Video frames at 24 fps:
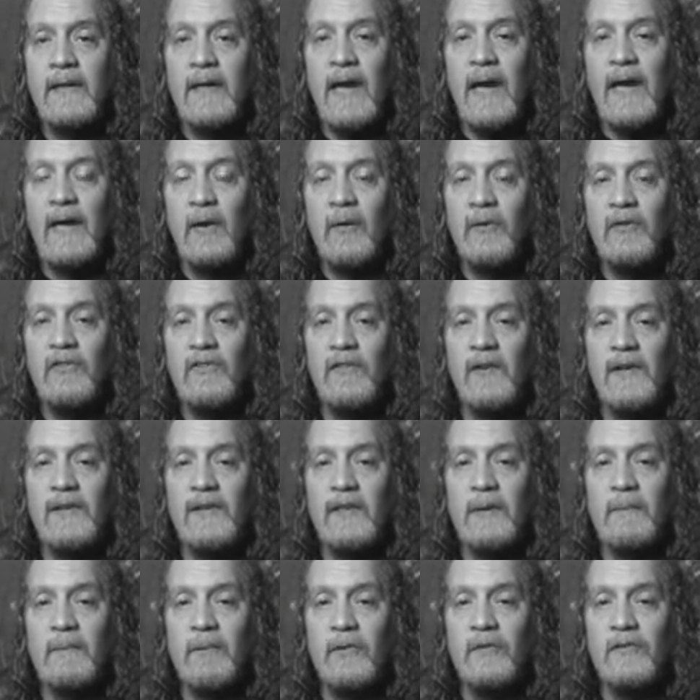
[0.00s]
I always felt
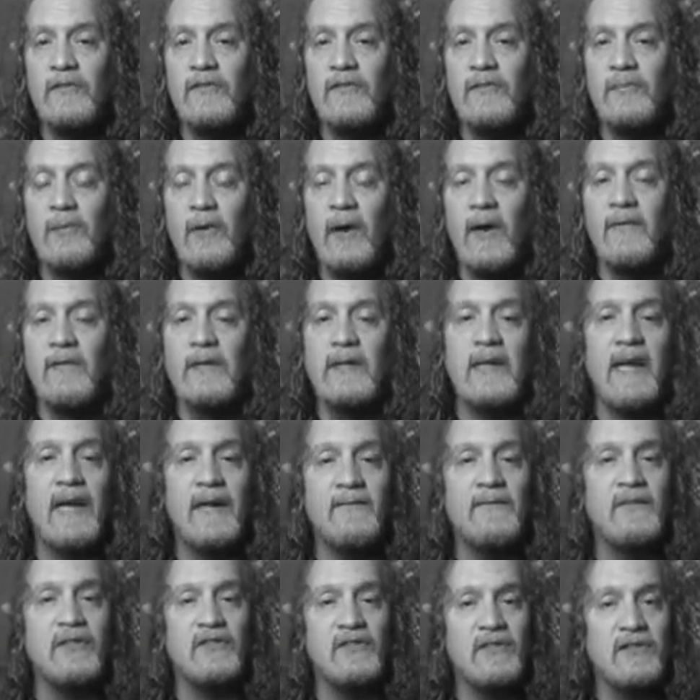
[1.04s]
that a person's private
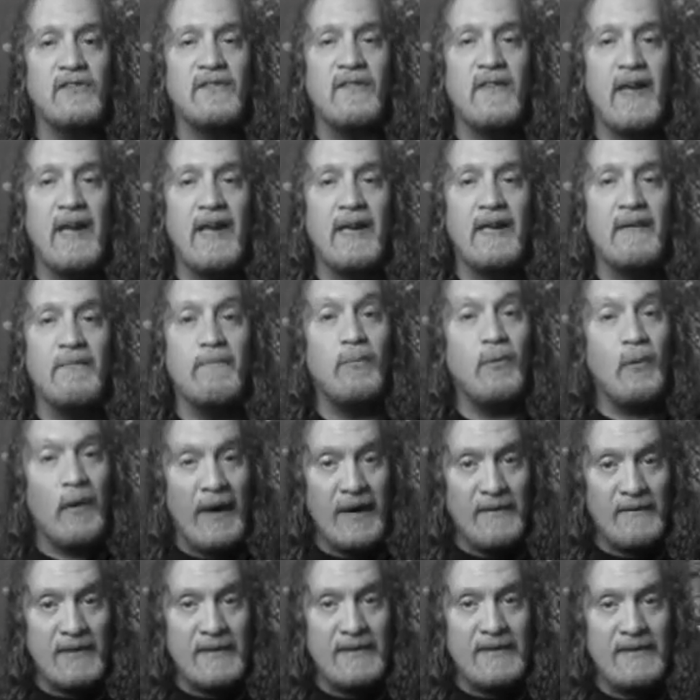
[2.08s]
life is just that,
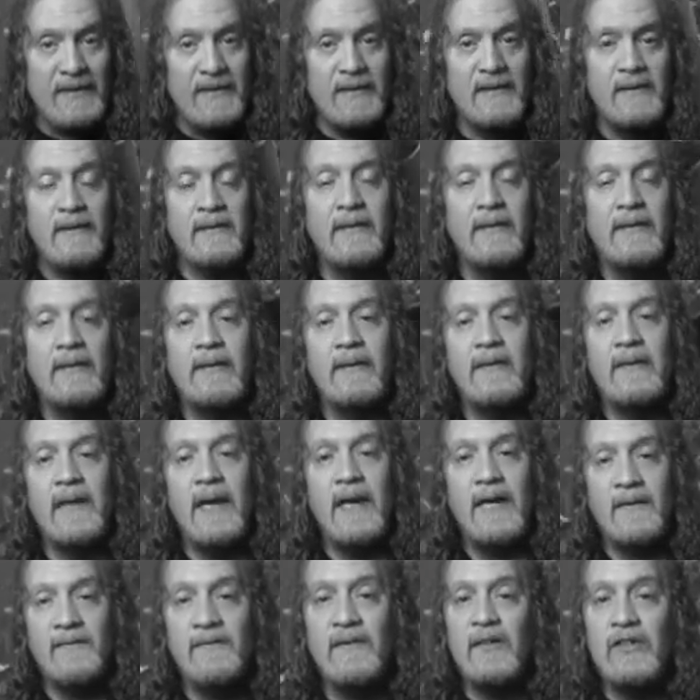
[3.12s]
private.
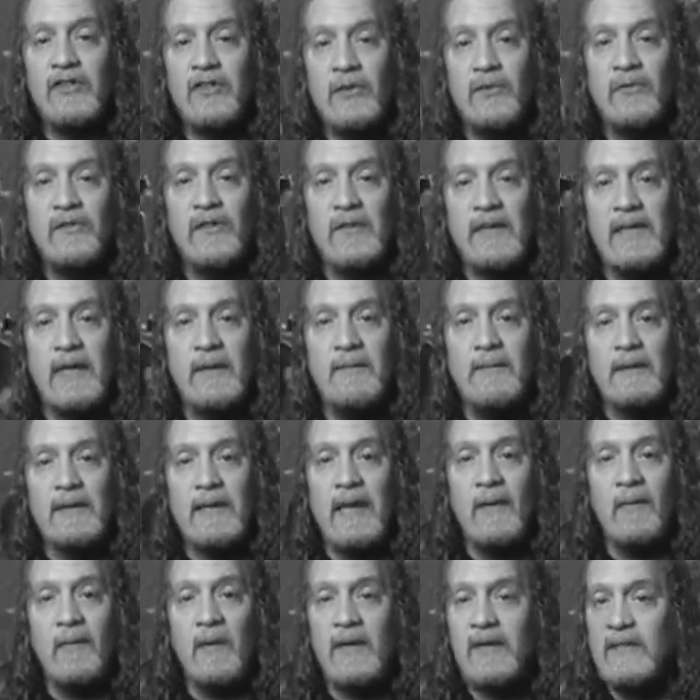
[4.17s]
And if they choose to keep it
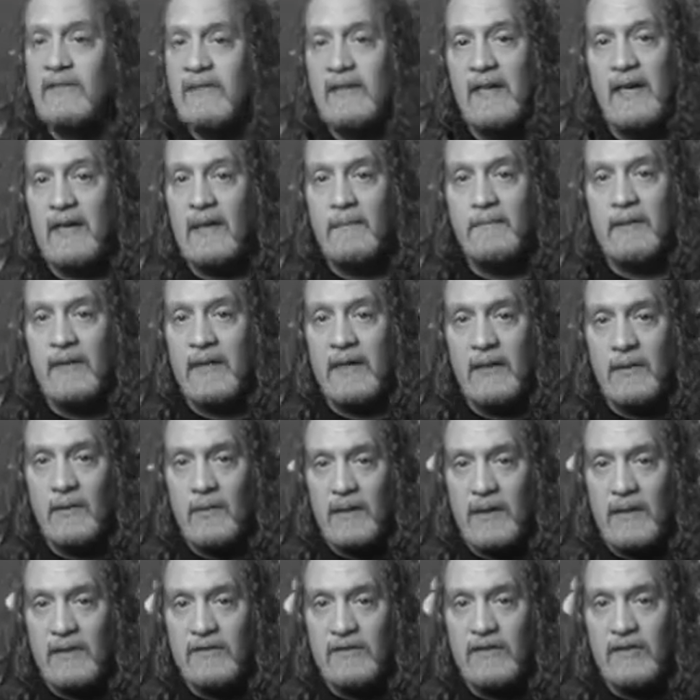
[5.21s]
that way, it's not up to
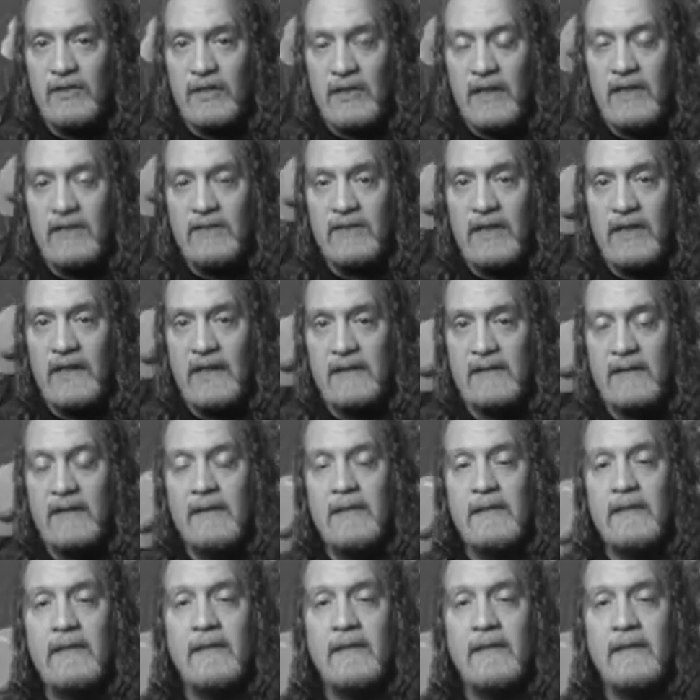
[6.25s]
anyone else to change that.